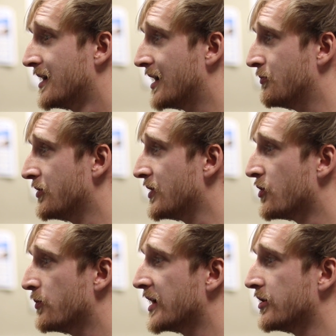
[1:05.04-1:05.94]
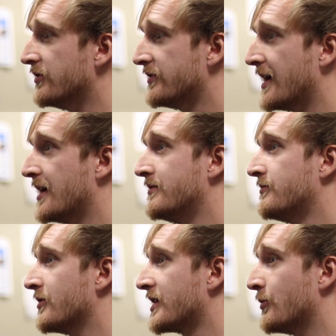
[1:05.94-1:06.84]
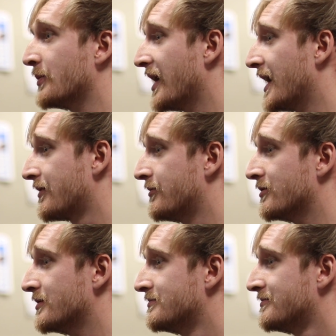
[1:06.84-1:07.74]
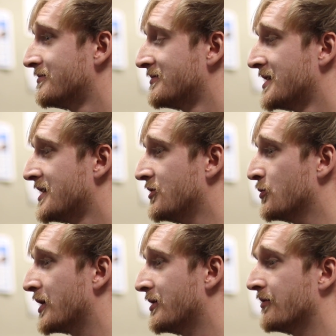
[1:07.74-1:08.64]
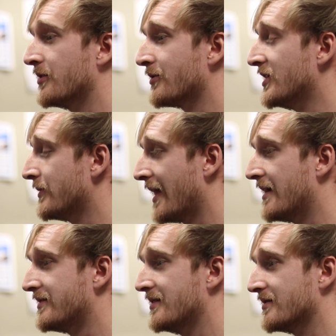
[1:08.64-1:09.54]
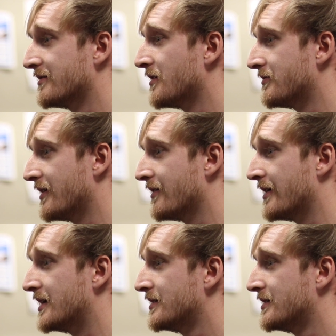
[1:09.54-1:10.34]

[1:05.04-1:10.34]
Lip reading: and really put me in good stead for coming back for my other placement essays and stuff like that.